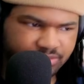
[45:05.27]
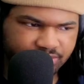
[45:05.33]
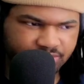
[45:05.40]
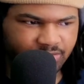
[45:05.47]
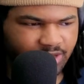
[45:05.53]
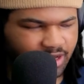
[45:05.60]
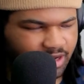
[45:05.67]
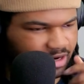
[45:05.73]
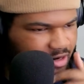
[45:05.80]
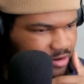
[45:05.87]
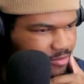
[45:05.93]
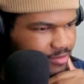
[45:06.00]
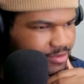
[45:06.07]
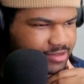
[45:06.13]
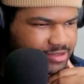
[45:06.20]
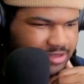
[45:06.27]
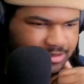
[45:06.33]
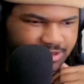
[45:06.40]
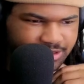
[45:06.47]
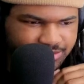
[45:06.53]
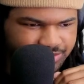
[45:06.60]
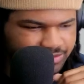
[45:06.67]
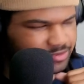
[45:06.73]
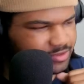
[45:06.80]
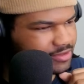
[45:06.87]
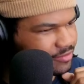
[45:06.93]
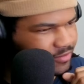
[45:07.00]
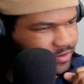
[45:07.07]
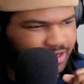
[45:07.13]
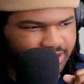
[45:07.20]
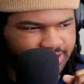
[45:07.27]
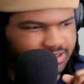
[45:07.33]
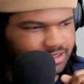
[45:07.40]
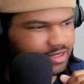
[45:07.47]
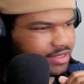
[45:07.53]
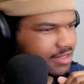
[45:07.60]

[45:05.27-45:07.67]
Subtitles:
The higher ones coming in. Very nice on that.